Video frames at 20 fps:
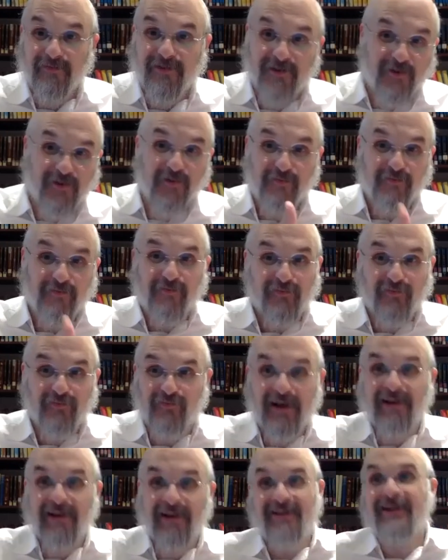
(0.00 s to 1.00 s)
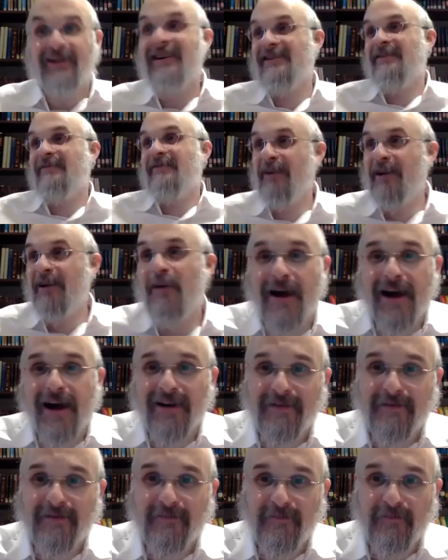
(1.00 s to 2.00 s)
So that's the custom in
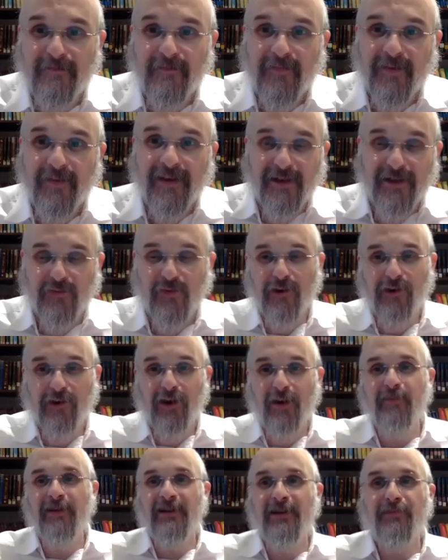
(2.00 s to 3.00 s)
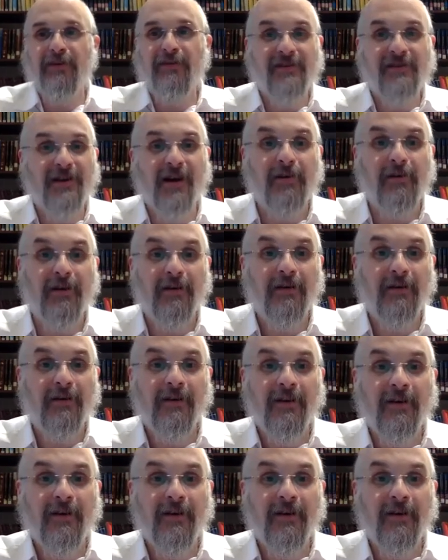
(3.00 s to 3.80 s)
Chabad, his father-in-law being the previous Rebbe.